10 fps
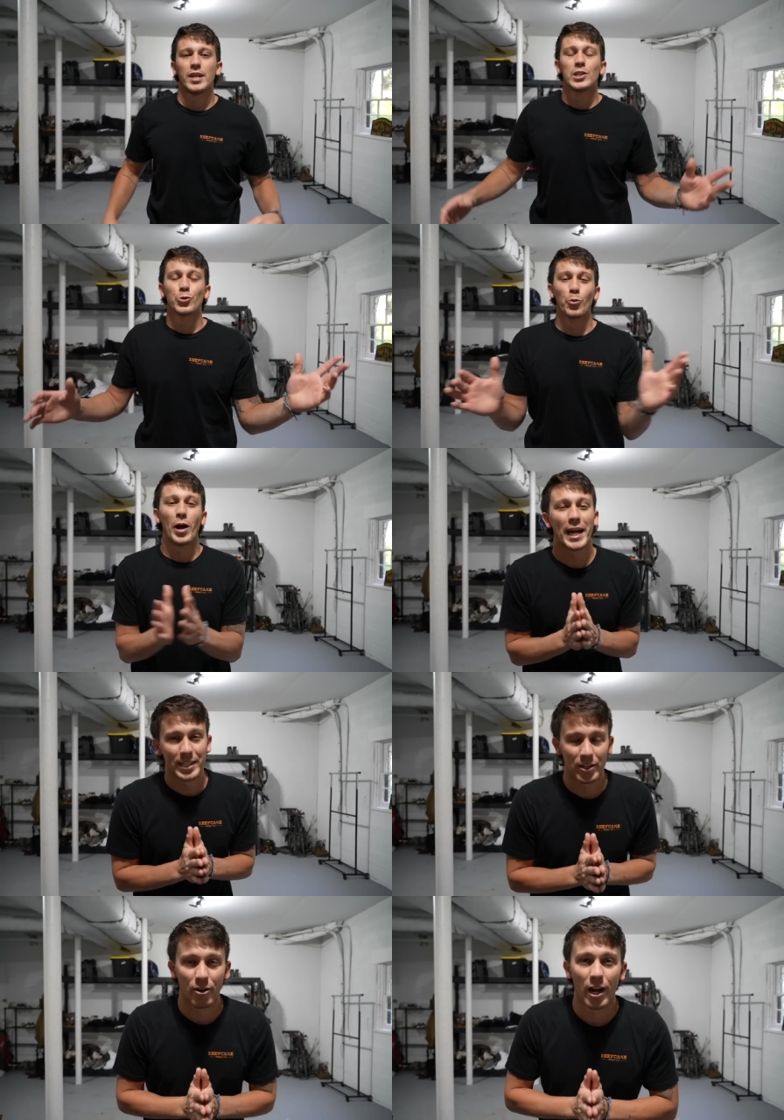So we're back
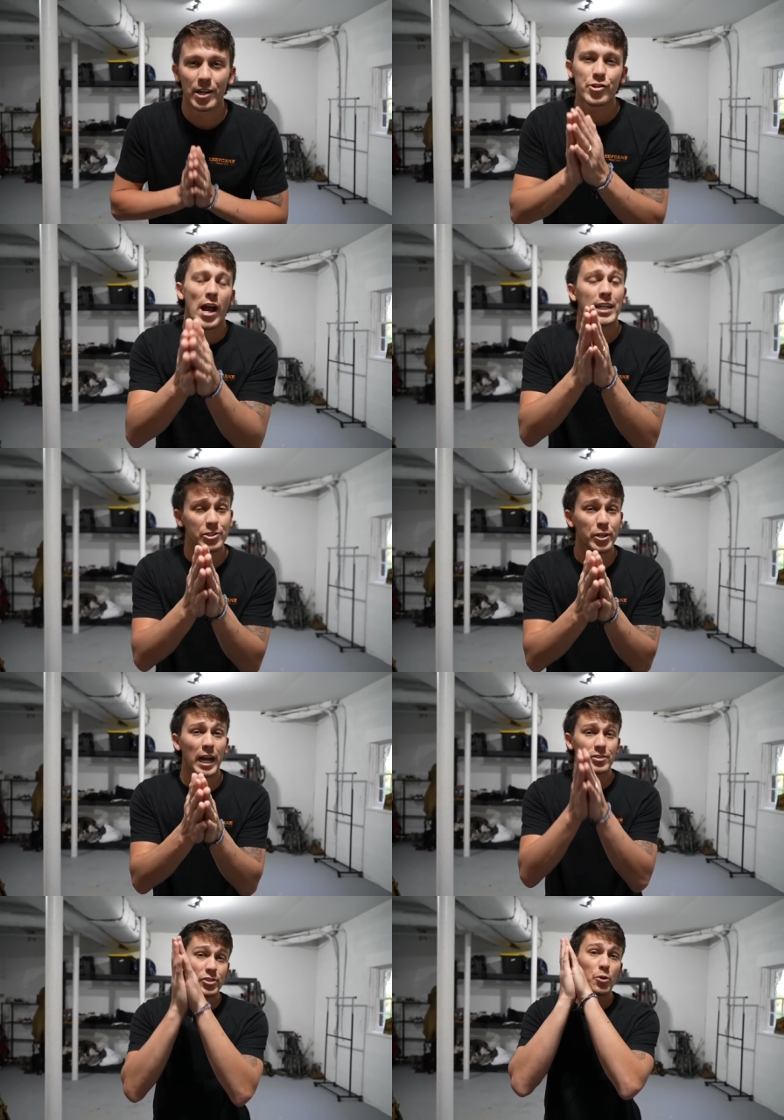in the garage. As you
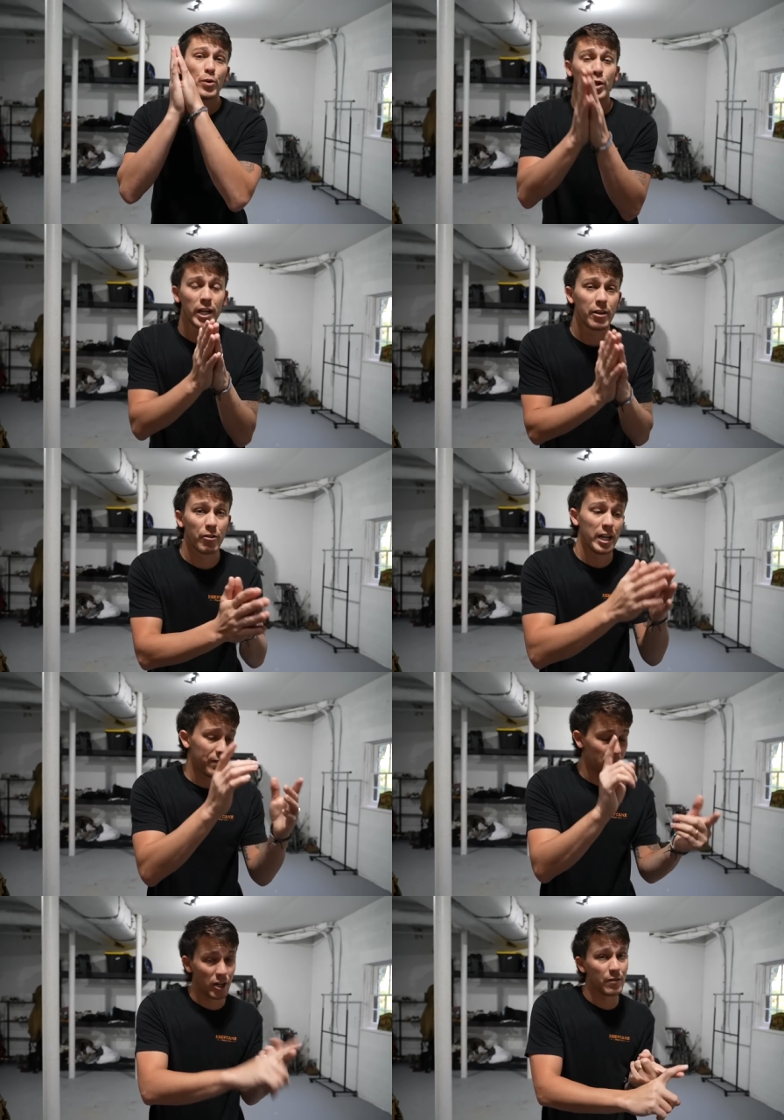guys know, we're getting ready
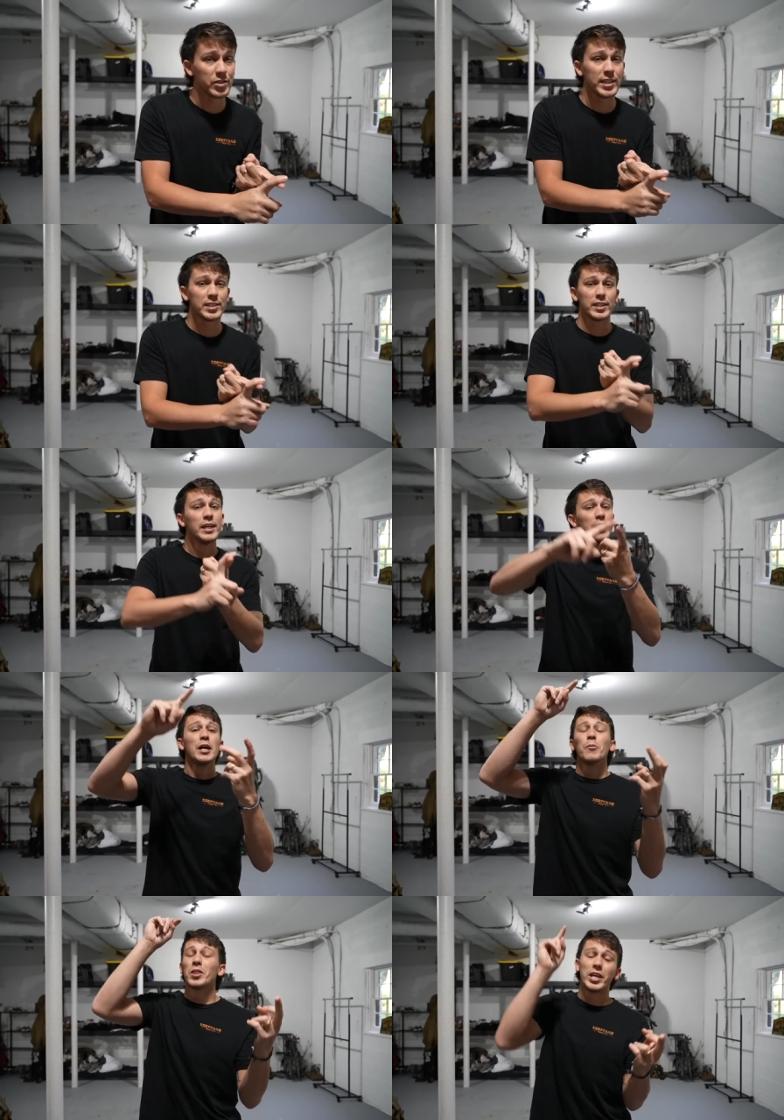for dove season,
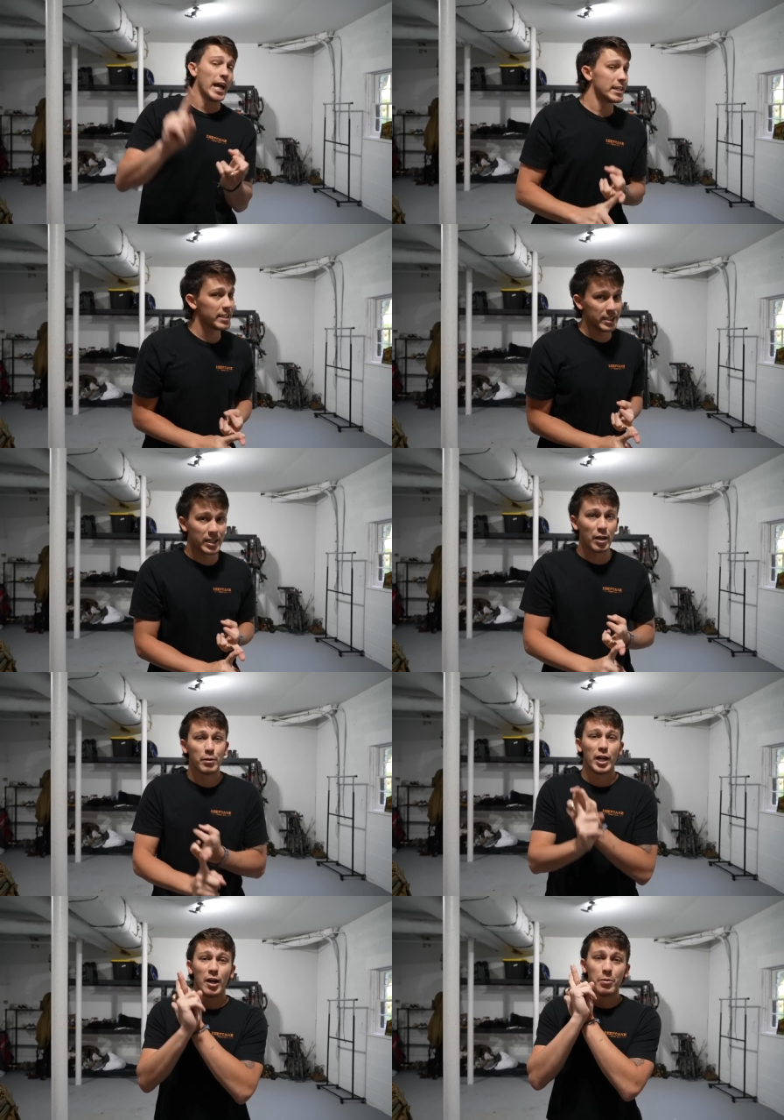but the next season
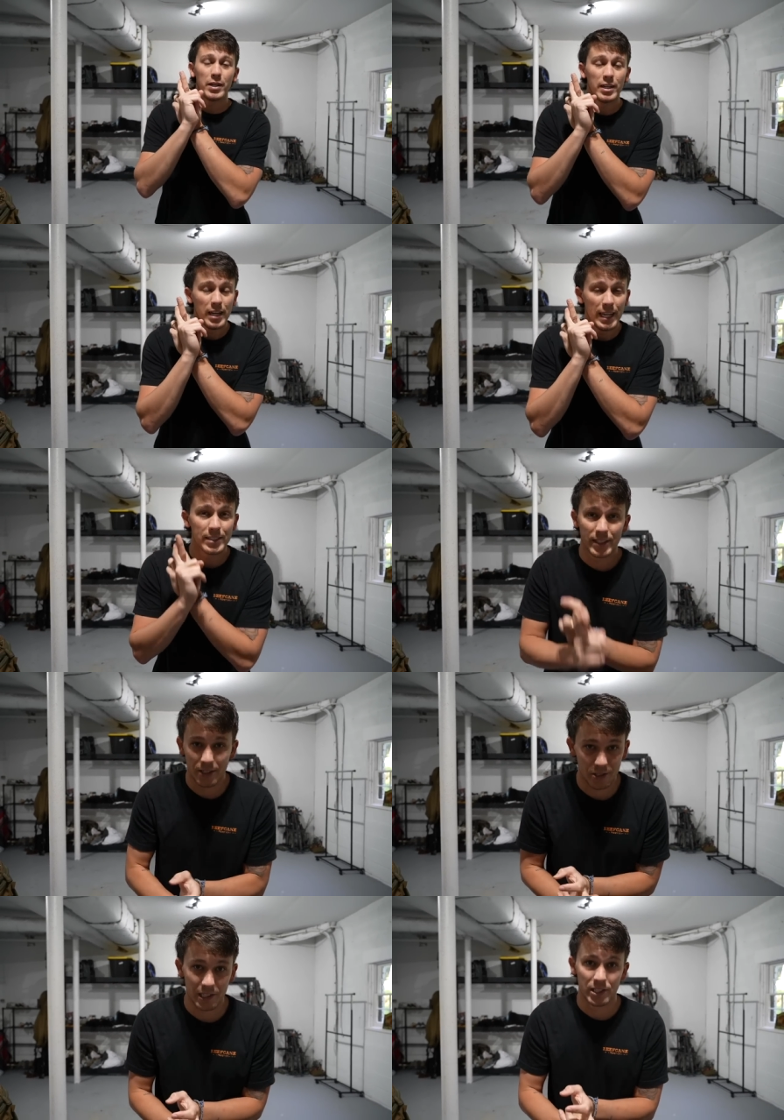coming up is
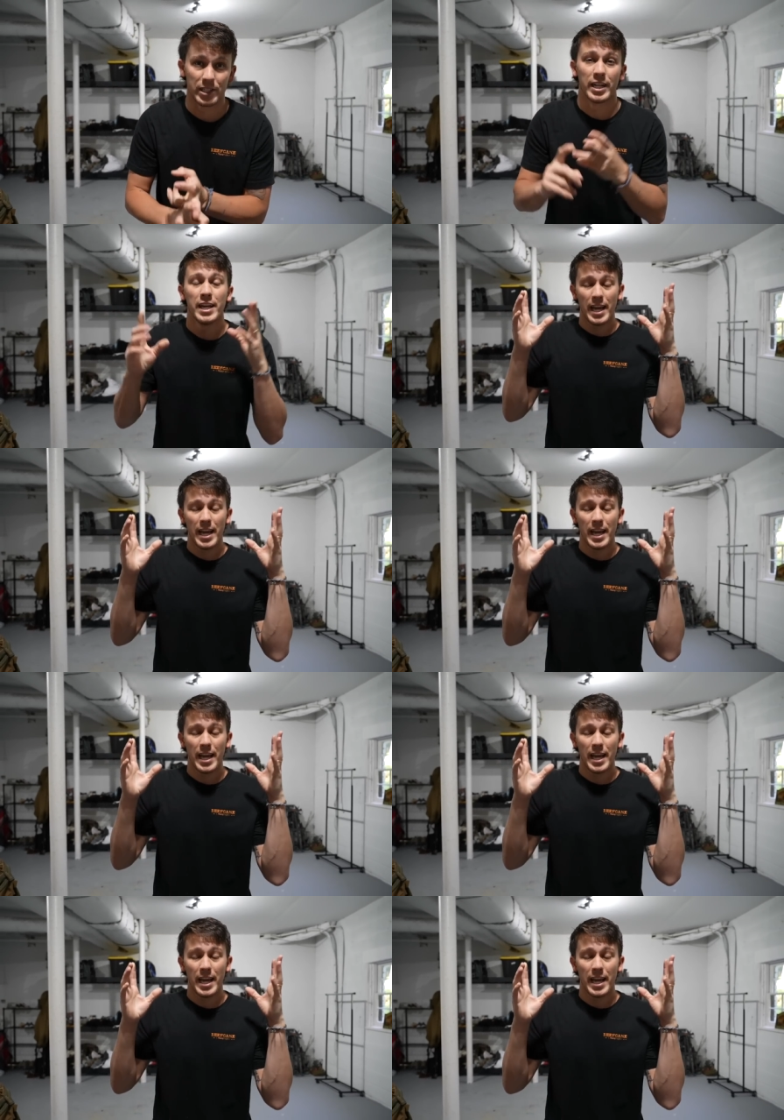deer season.